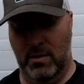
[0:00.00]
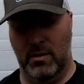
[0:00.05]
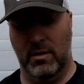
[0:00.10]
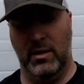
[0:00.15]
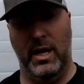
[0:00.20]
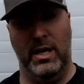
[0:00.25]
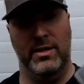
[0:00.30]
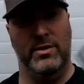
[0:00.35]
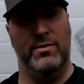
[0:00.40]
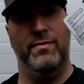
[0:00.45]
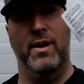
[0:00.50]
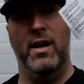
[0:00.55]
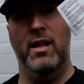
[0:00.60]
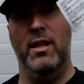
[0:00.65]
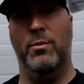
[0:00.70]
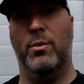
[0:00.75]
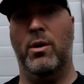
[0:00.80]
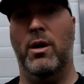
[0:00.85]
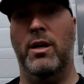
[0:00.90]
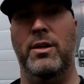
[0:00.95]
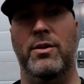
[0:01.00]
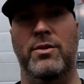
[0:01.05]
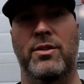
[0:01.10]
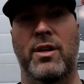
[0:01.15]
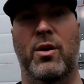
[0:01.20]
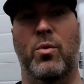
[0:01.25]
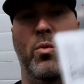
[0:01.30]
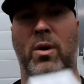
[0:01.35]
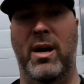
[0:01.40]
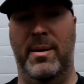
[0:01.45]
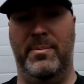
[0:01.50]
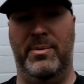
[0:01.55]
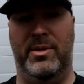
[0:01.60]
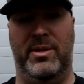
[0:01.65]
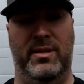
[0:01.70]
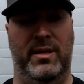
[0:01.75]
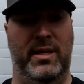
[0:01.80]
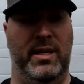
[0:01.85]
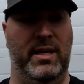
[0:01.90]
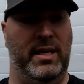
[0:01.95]
Okay, so finally we're going to use their
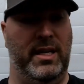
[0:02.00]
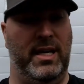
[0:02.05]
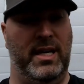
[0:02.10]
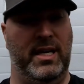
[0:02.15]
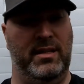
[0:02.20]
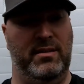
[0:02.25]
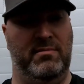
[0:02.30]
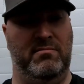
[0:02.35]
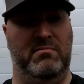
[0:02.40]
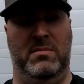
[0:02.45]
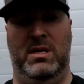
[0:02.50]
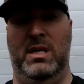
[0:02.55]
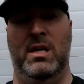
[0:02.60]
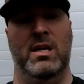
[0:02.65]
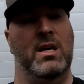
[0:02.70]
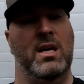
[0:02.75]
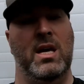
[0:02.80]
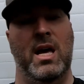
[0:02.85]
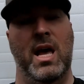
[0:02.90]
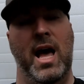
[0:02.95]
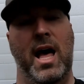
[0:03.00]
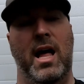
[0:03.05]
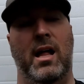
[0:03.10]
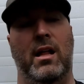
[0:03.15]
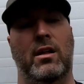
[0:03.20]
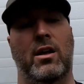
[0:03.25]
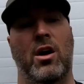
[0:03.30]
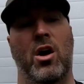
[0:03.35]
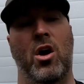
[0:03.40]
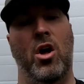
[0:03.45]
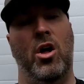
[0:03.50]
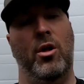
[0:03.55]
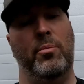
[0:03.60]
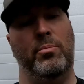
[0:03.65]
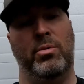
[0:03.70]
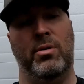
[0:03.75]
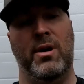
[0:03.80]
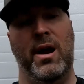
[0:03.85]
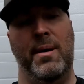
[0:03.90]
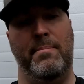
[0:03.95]
wipes again. Alcohol
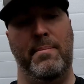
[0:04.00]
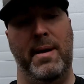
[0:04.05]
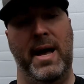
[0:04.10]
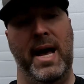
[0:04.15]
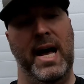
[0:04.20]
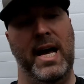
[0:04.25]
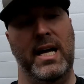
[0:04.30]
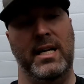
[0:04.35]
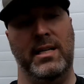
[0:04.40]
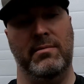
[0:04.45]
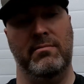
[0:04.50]
prep pad.